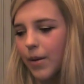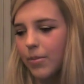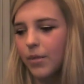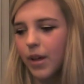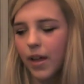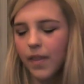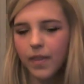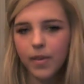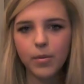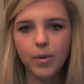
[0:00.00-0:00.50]

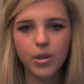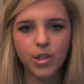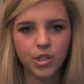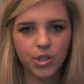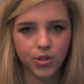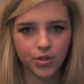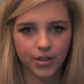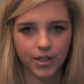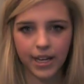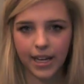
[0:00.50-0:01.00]
not the
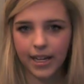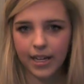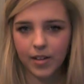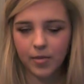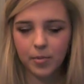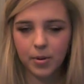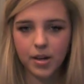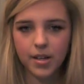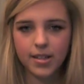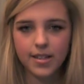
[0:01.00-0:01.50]
most
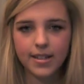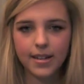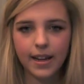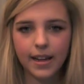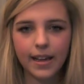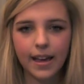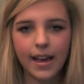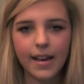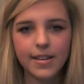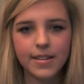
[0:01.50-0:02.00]
creative person,
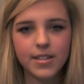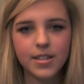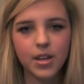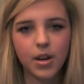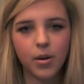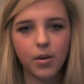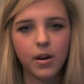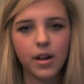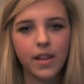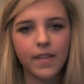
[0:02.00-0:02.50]
I guess,
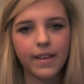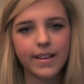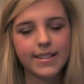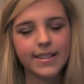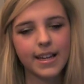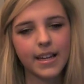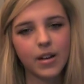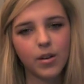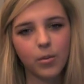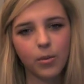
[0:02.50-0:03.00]
so
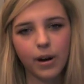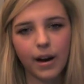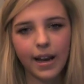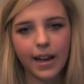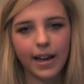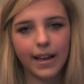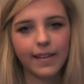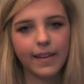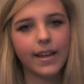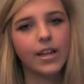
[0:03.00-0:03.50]
that's kind of
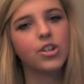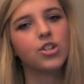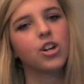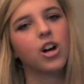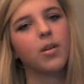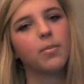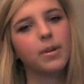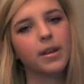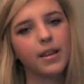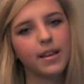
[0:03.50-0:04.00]
why I like
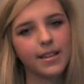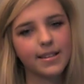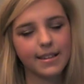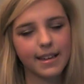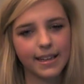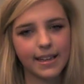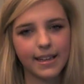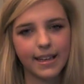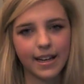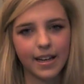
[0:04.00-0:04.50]
shopping,
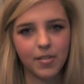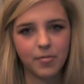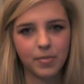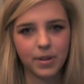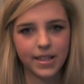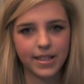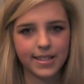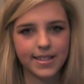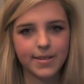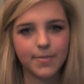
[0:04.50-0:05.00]
because I can kind of
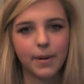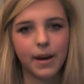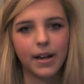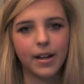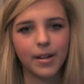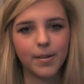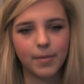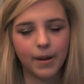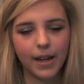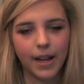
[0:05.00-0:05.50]
be
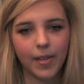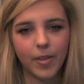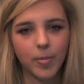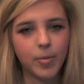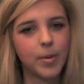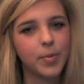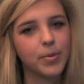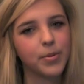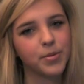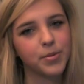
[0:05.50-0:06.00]
inspired by
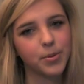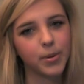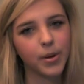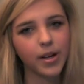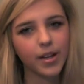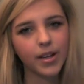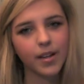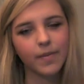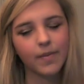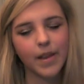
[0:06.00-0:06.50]
other people's
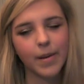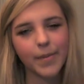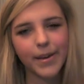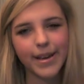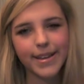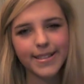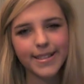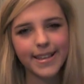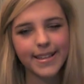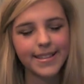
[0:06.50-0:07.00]
work, if that
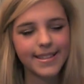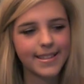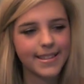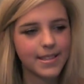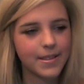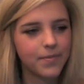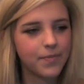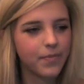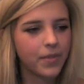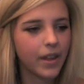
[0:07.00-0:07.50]
makes
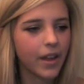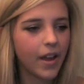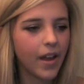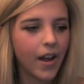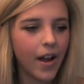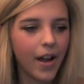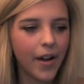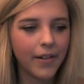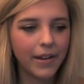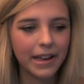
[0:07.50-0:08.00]
sense.
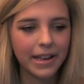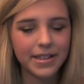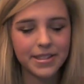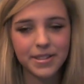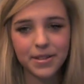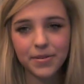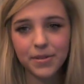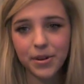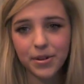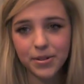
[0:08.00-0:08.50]
Okay,
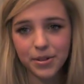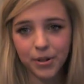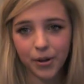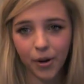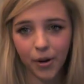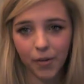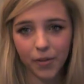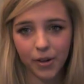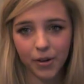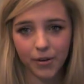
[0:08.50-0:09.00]
so those are
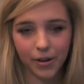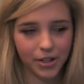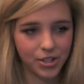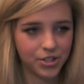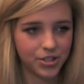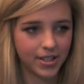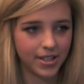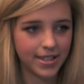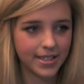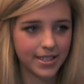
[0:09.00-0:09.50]
all the
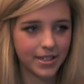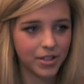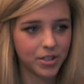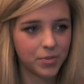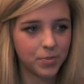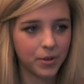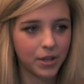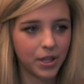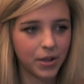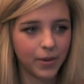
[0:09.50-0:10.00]
questions. That
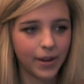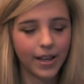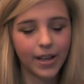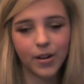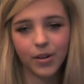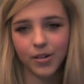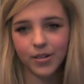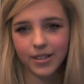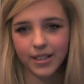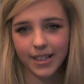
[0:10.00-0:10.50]
was pretty
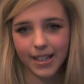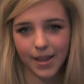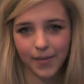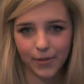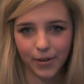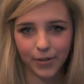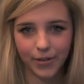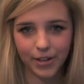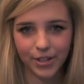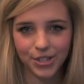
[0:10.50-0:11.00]
quick, only
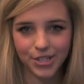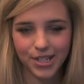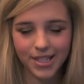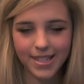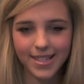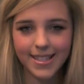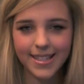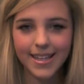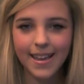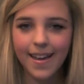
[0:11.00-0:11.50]
11
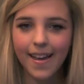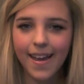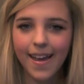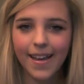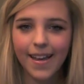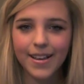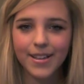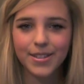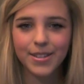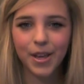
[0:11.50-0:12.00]
questions.
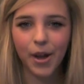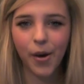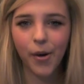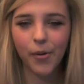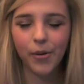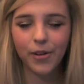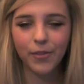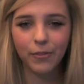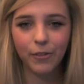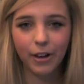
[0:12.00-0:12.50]

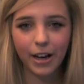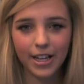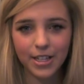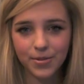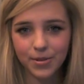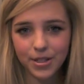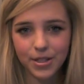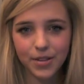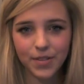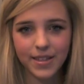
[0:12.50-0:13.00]
So if you
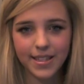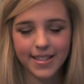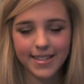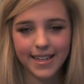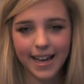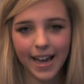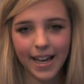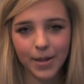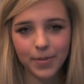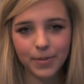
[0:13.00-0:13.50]
guys want to do this
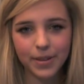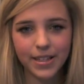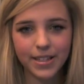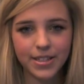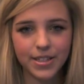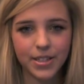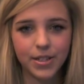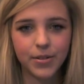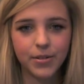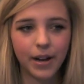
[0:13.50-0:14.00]
tag,
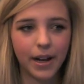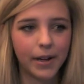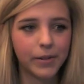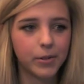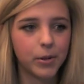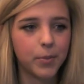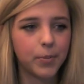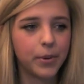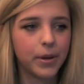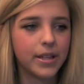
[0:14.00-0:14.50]
please do. I
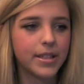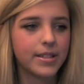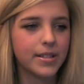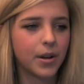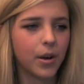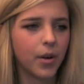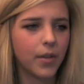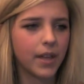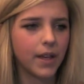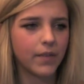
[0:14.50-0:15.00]
will put
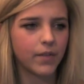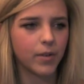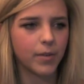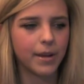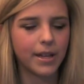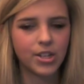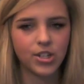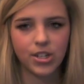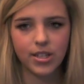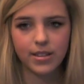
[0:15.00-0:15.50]
all the
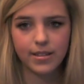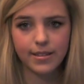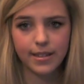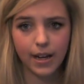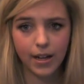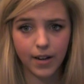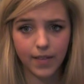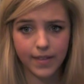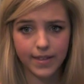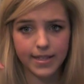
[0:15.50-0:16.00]
information
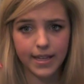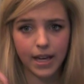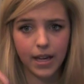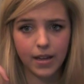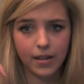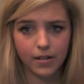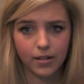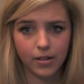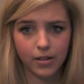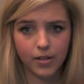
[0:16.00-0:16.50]
down on the
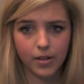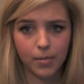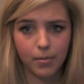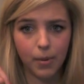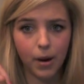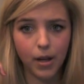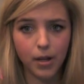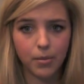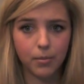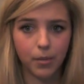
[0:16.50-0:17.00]
side, or the
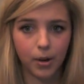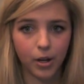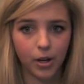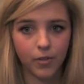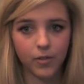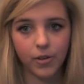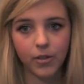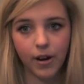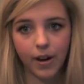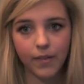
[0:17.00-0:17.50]
bottom bar,
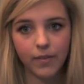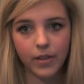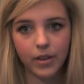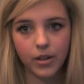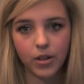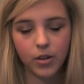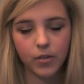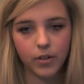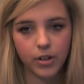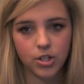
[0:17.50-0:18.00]
if you have the
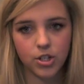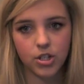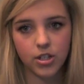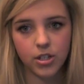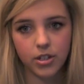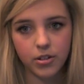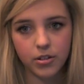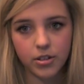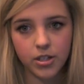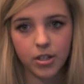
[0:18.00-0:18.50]
new version
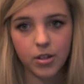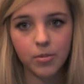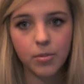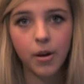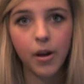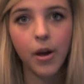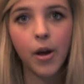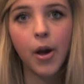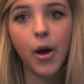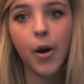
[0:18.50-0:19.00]
of
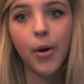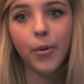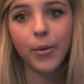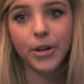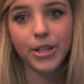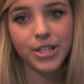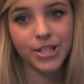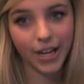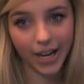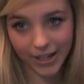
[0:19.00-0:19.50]
YouTube,
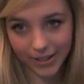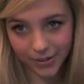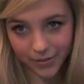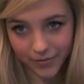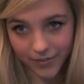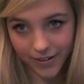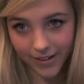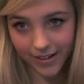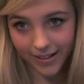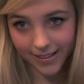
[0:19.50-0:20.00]
which I
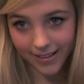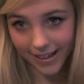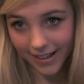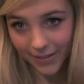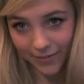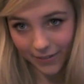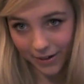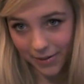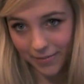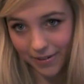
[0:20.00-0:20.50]
don't really
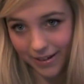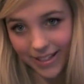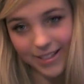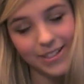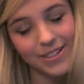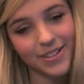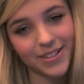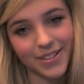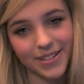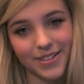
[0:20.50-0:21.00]
like very
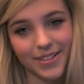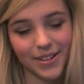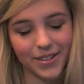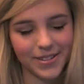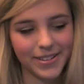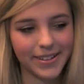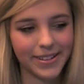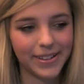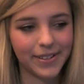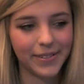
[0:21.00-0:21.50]
much.
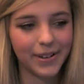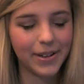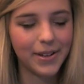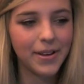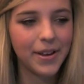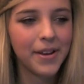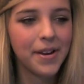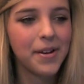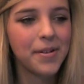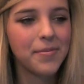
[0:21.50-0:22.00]
Don't tell
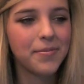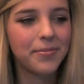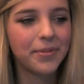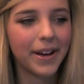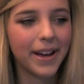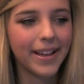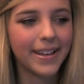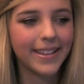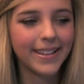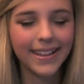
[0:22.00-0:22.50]
anyone.
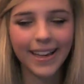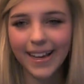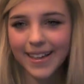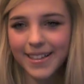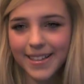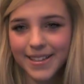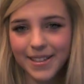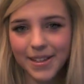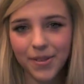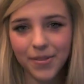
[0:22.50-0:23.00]
But
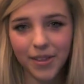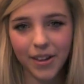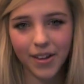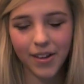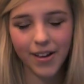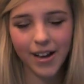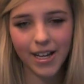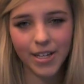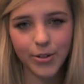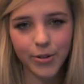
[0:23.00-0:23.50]
yeah, so thank
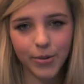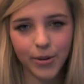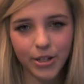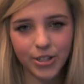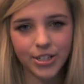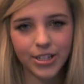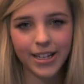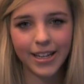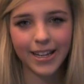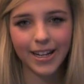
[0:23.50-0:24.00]
you guys for
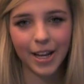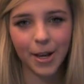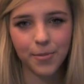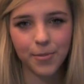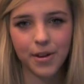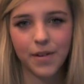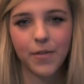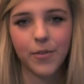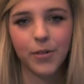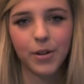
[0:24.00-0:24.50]
watching, and I
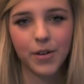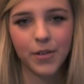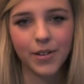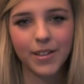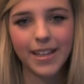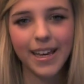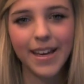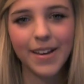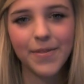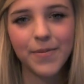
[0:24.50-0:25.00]
hope you have a
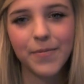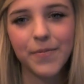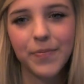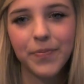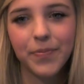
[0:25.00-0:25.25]
wonderful day.